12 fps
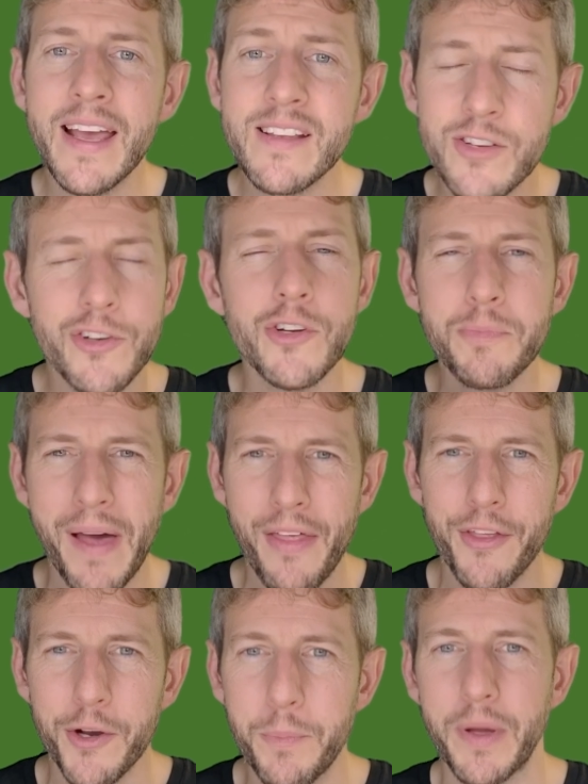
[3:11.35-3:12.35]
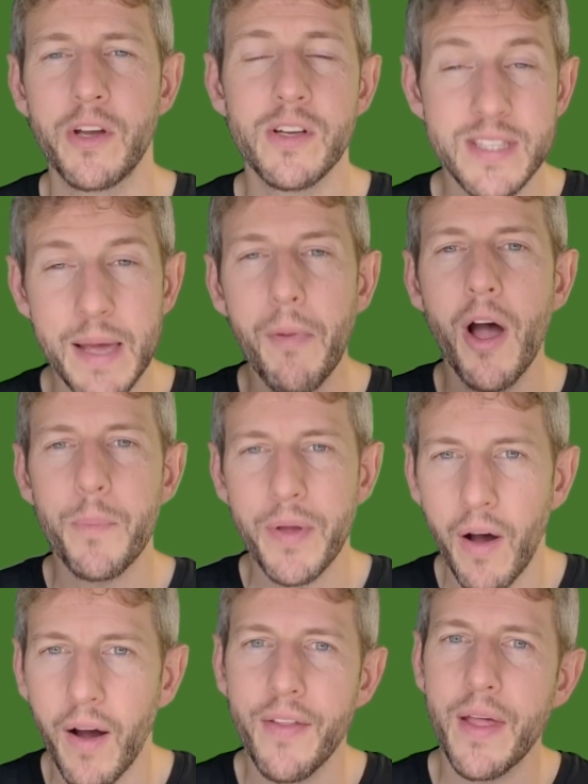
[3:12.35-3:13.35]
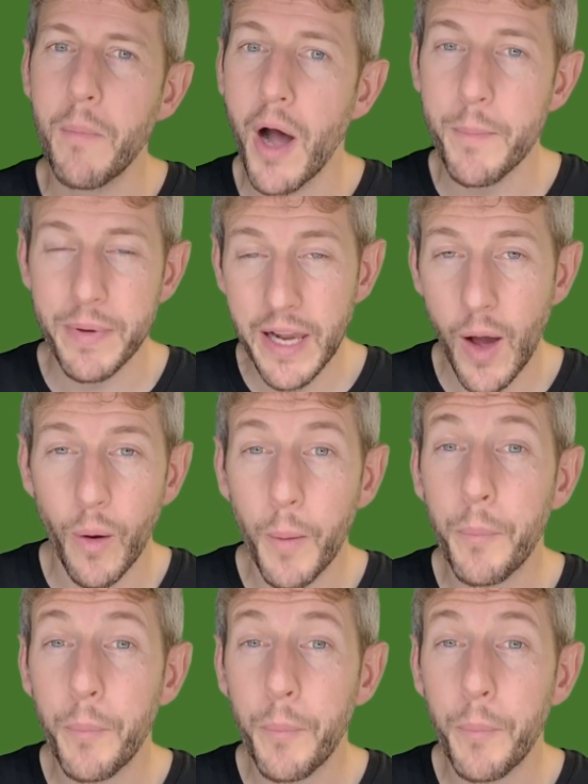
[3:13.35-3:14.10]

it's a good method because they might be higher, they might be lower,